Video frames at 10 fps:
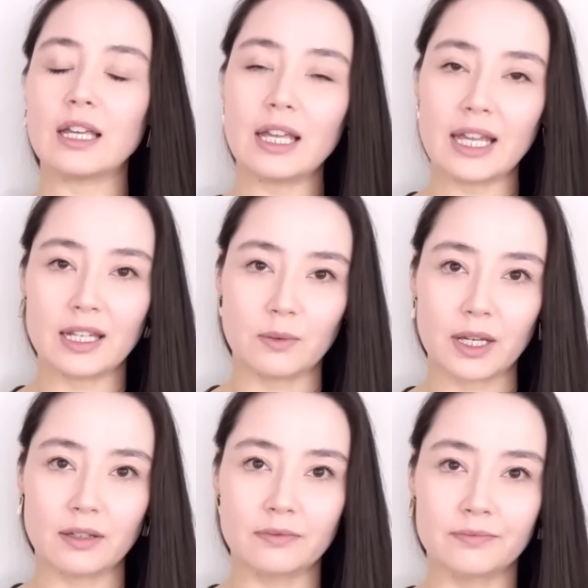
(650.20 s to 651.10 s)

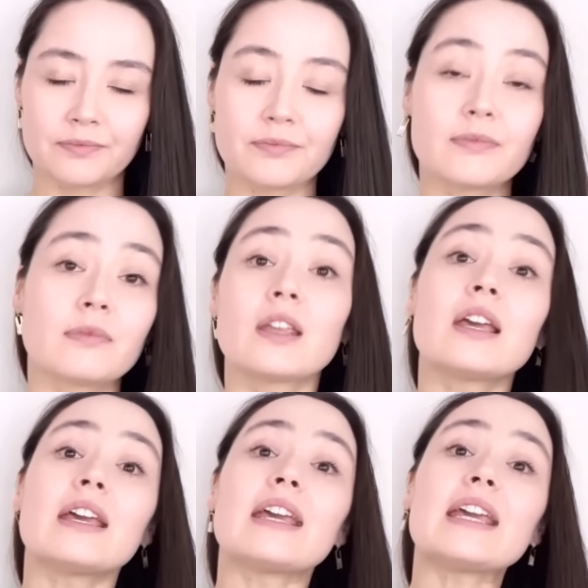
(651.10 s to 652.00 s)
Anyway,
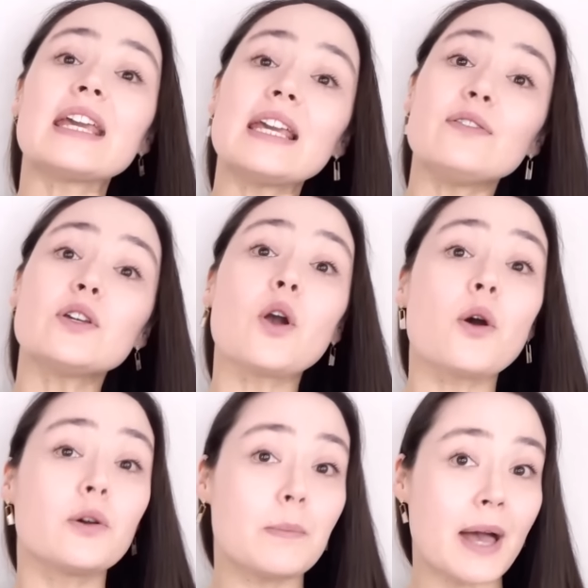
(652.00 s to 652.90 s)
if you go
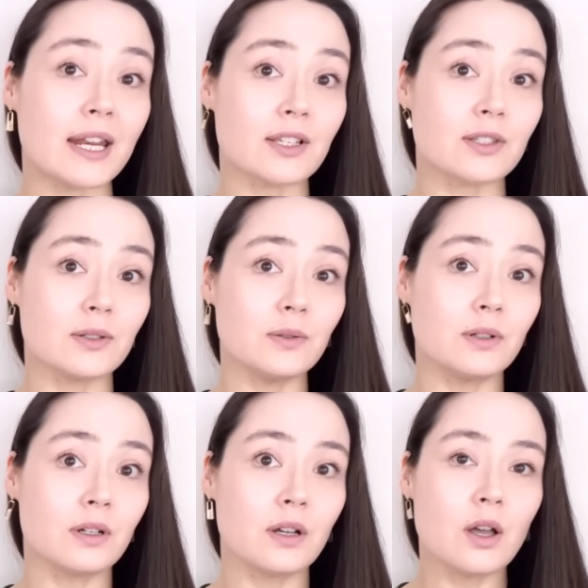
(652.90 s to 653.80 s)
to a petting zoo,
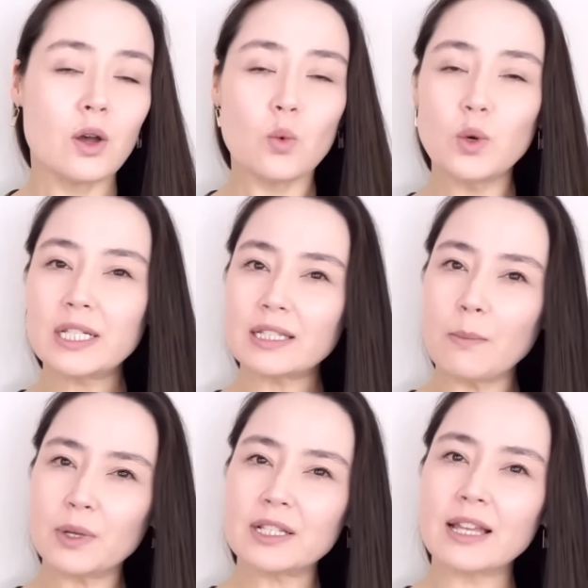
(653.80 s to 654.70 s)
would
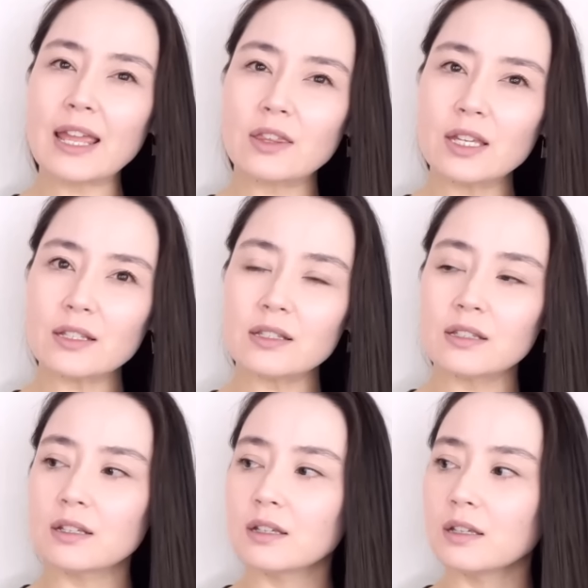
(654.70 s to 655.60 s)
someone say this?
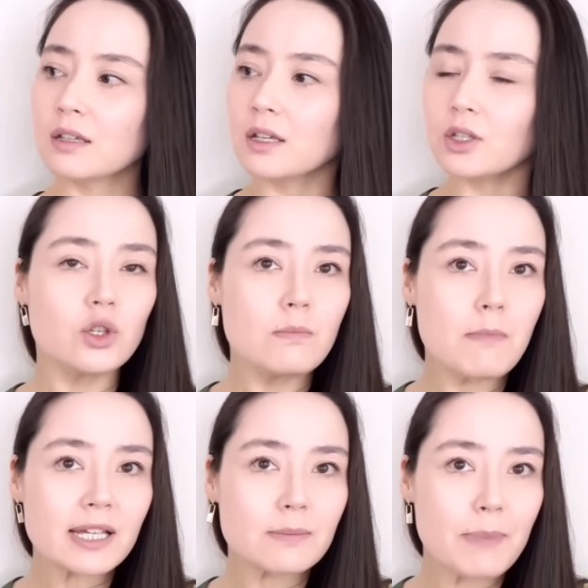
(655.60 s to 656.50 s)
You
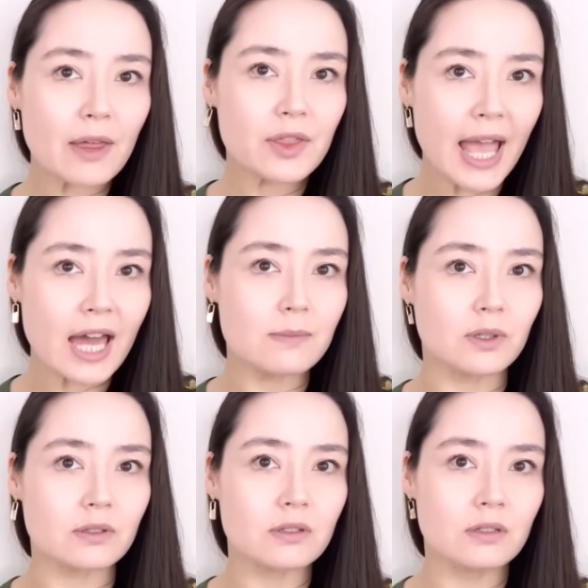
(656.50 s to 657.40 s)
must pet the
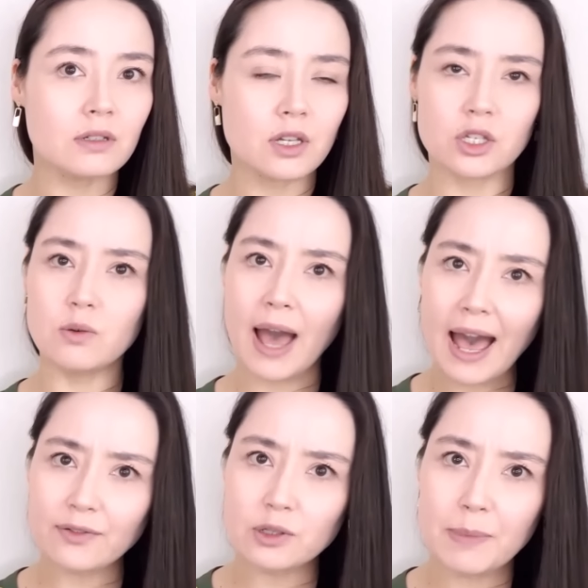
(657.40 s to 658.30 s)
animals. You
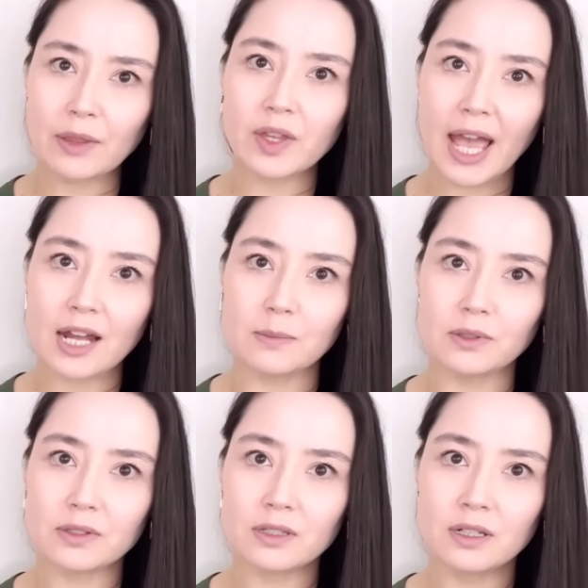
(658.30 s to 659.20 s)
have to pet the
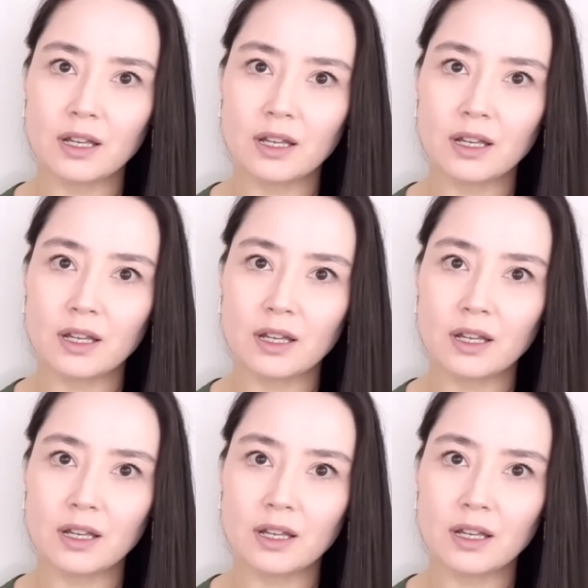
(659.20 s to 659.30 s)
animals.